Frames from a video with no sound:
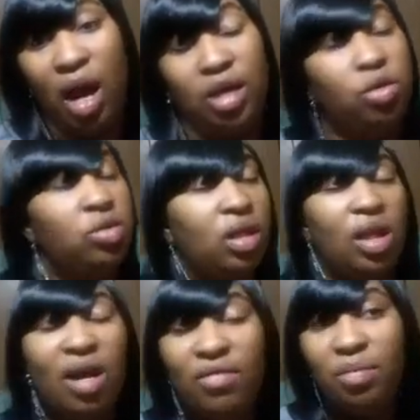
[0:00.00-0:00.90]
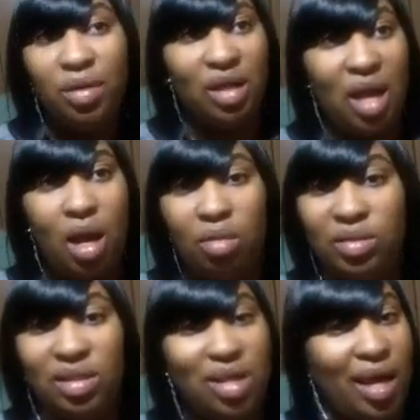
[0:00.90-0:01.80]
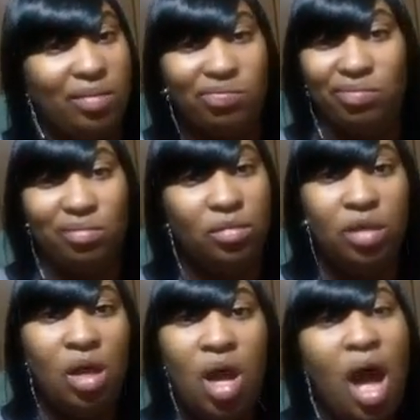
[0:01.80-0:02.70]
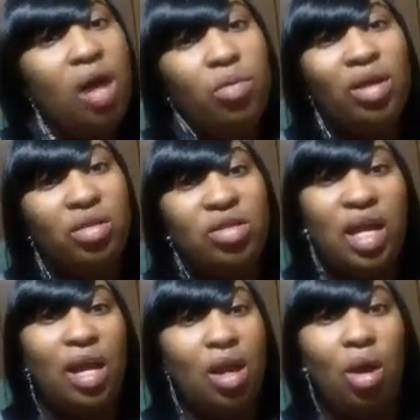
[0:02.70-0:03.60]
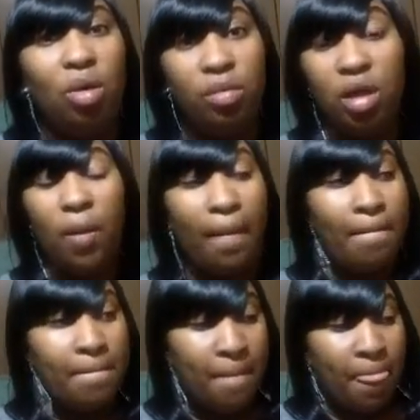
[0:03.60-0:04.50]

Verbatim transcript: I used to love it, but now I'm just like, mm, I'd rather stay at home. You know.